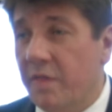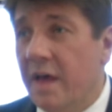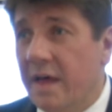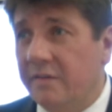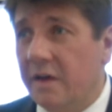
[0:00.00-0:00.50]
But
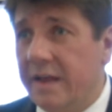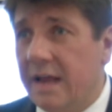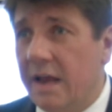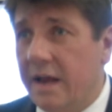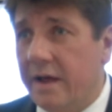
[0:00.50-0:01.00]

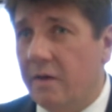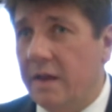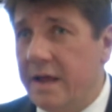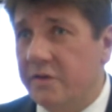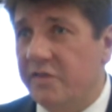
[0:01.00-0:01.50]
certainly clinical
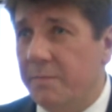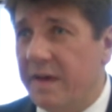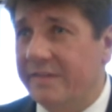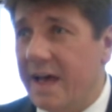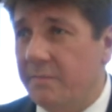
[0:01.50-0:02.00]
leadership
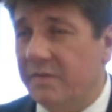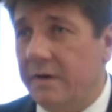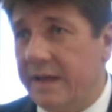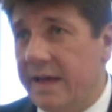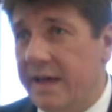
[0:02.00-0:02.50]
is
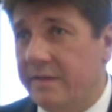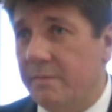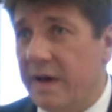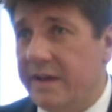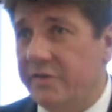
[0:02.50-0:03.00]
absolutely key
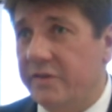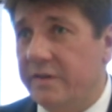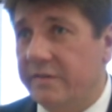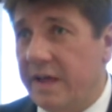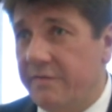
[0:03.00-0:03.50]
to
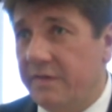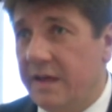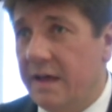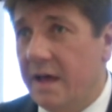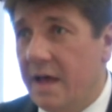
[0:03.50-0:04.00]
patient
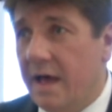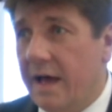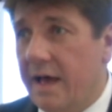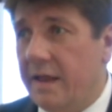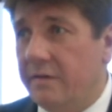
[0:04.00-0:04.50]
safety
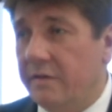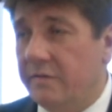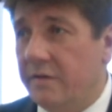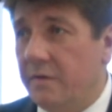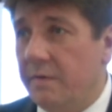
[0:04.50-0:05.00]

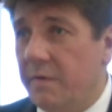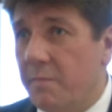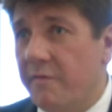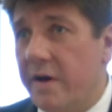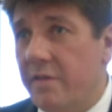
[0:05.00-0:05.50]
and to
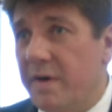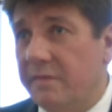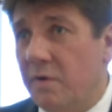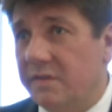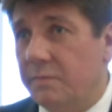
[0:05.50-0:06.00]
providing the
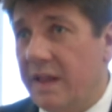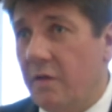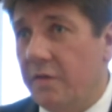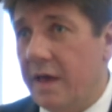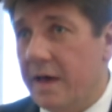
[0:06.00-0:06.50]
best possible
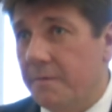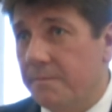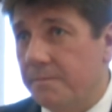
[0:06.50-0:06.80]
health care.